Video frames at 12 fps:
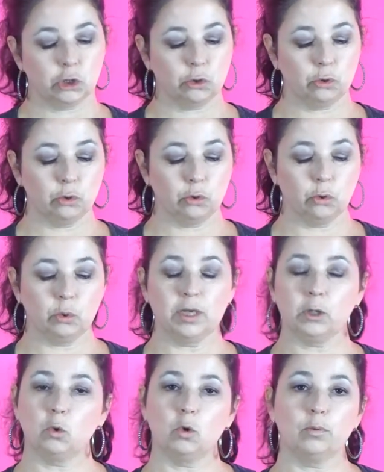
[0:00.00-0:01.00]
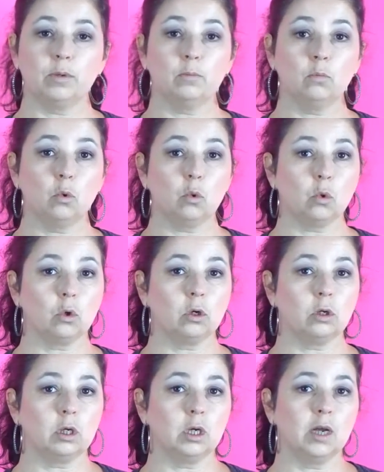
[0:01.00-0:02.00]
to incorporate
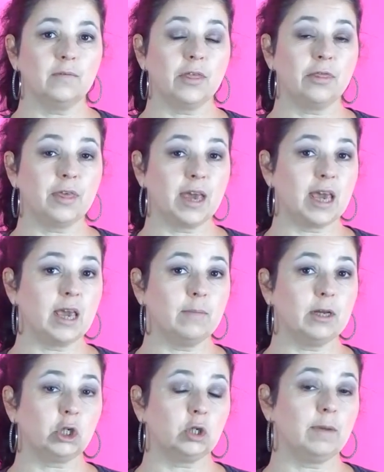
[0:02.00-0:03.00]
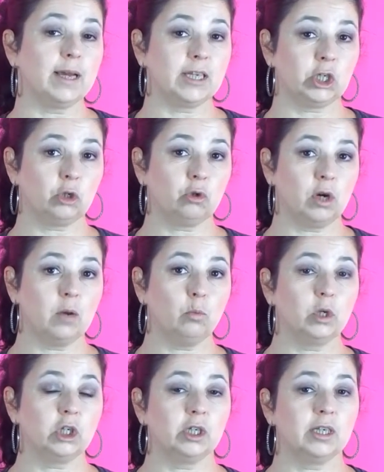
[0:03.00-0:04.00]
more of a theme into my Instagram,
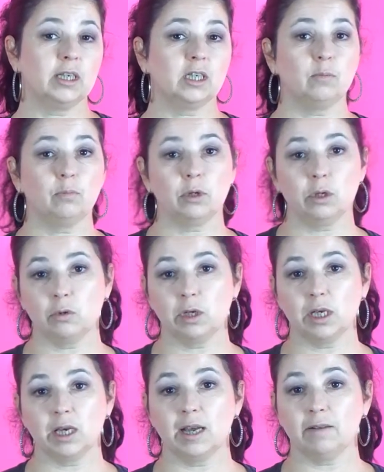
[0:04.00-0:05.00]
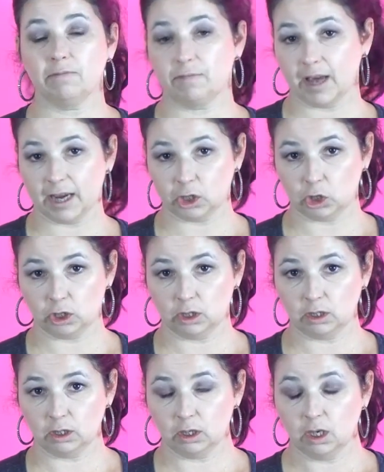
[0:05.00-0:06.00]
which is beauty and
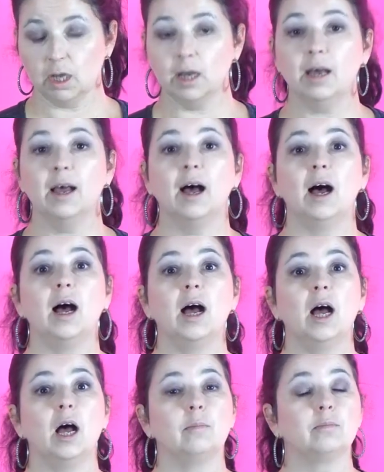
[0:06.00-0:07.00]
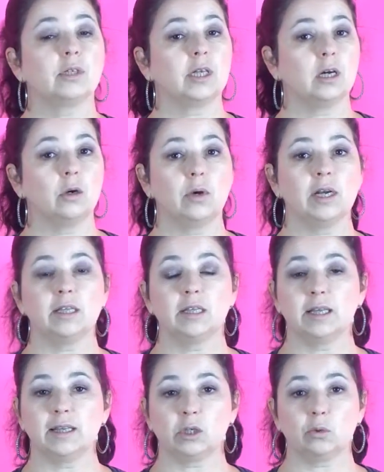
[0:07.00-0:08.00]
fashion. So
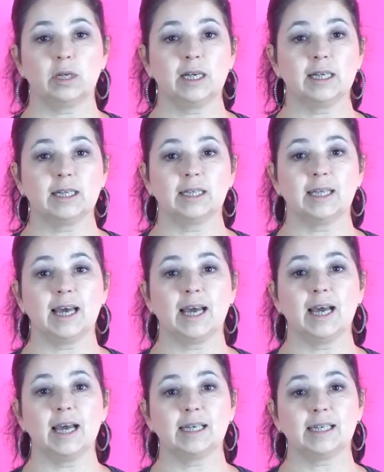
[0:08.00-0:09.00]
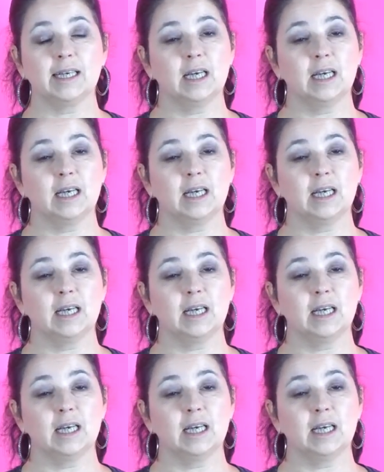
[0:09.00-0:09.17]
anything that's related to that,